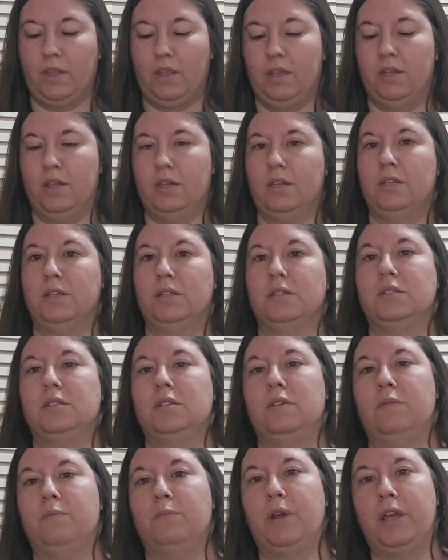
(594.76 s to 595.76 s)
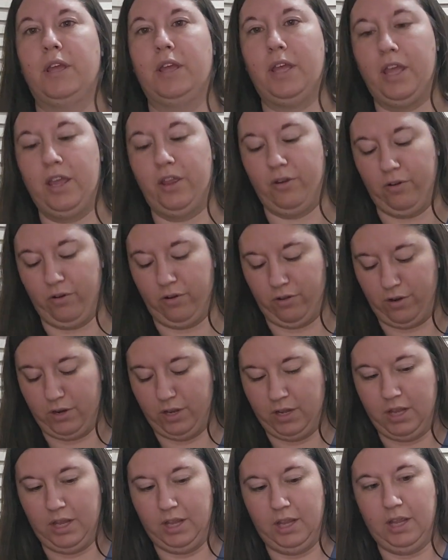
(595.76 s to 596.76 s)
is my 8-year-old,
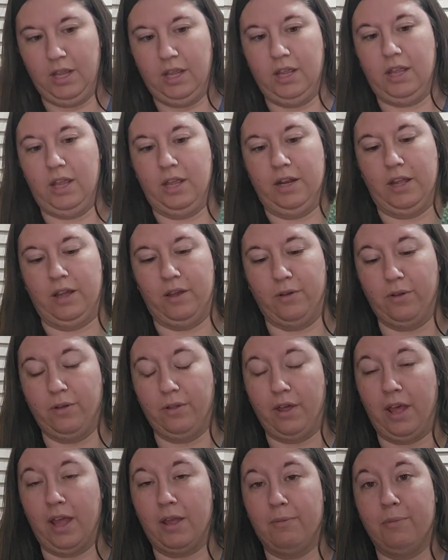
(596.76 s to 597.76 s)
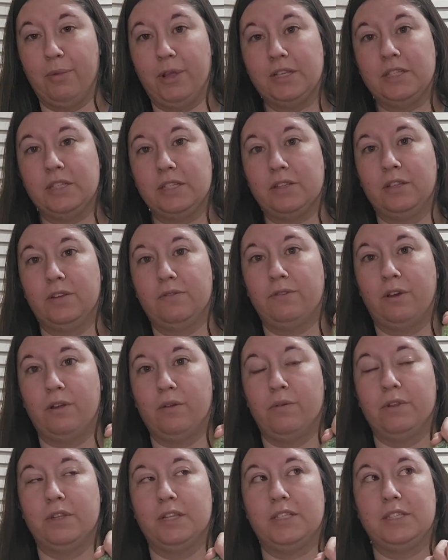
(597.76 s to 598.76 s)
and now I am basically
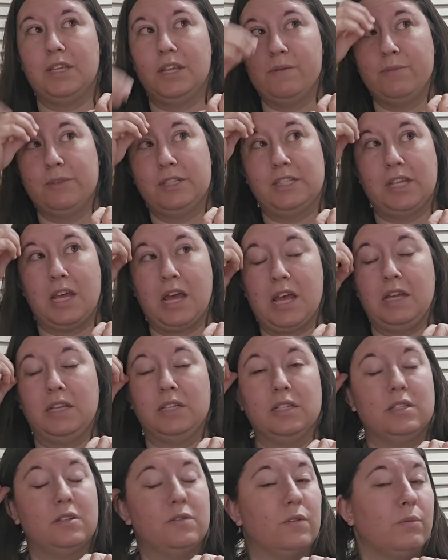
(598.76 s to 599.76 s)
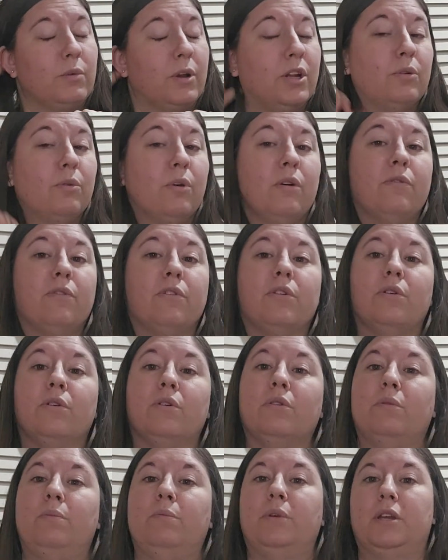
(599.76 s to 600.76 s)
following the same size as for my
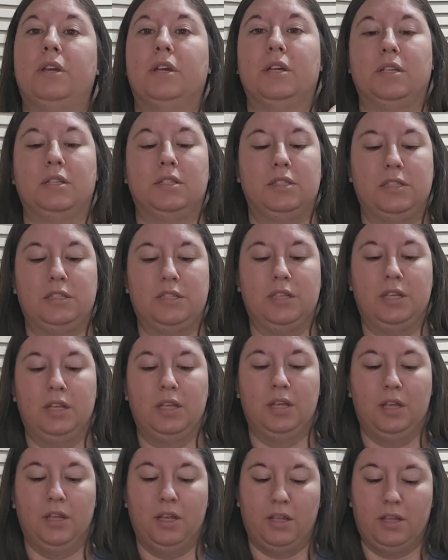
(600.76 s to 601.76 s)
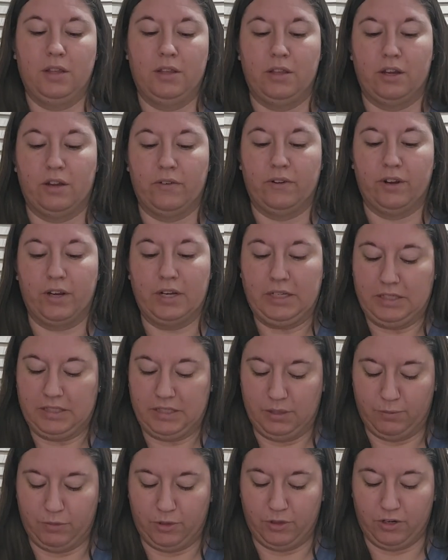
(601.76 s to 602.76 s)
12-year-old because they're very
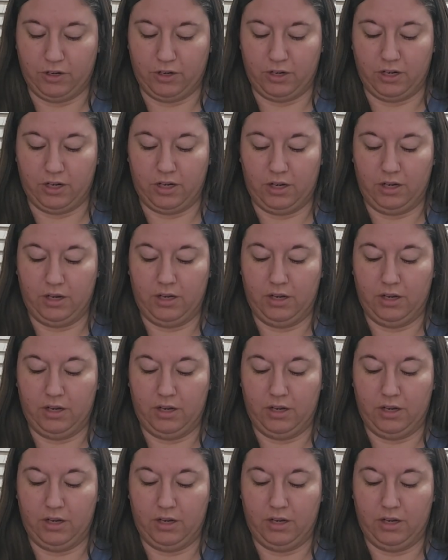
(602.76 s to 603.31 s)
similar